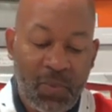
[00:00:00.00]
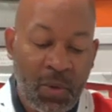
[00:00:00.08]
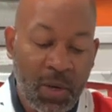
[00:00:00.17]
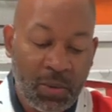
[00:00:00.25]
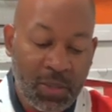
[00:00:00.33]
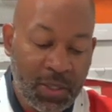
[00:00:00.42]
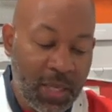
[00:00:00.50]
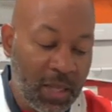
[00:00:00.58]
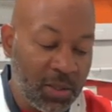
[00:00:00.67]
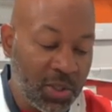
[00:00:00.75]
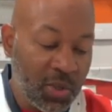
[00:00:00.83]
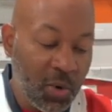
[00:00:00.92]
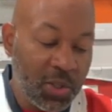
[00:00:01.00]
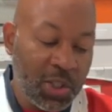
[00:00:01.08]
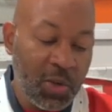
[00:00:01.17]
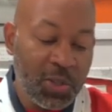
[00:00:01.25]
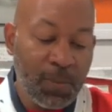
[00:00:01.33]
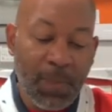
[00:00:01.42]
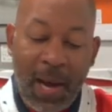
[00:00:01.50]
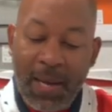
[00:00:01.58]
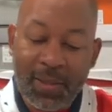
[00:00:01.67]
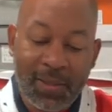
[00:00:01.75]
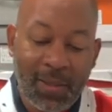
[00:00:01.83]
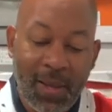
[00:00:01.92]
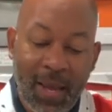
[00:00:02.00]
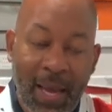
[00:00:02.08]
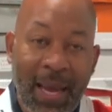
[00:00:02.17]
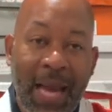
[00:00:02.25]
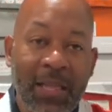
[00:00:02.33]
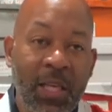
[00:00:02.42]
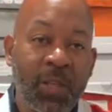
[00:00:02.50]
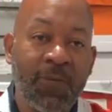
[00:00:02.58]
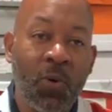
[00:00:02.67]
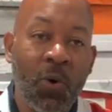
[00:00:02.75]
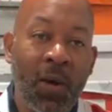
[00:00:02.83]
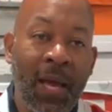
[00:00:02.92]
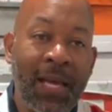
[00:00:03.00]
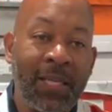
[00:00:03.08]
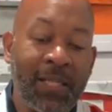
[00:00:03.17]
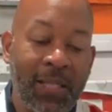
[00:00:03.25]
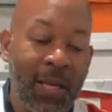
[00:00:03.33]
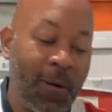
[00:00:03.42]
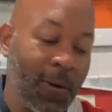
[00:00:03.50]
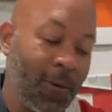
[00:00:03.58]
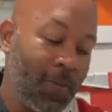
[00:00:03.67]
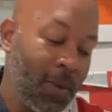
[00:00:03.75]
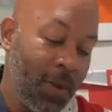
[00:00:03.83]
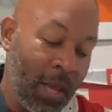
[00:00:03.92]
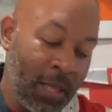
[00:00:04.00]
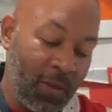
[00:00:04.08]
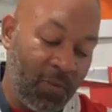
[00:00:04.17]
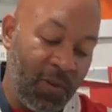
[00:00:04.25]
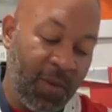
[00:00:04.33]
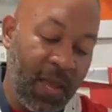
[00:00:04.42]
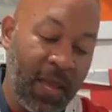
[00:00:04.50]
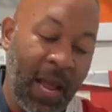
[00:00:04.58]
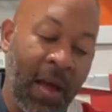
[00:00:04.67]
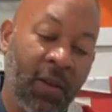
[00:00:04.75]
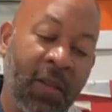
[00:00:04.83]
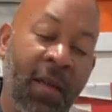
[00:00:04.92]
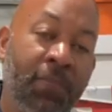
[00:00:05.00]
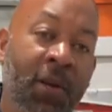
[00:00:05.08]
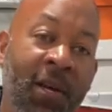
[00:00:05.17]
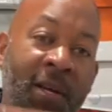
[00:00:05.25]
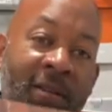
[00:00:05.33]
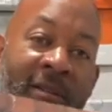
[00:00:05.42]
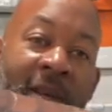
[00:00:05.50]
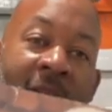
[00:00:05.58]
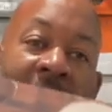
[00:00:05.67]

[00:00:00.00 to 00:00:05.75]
Just telling the story. Excuse the box. I got these for a steal at the Riverhead outlet because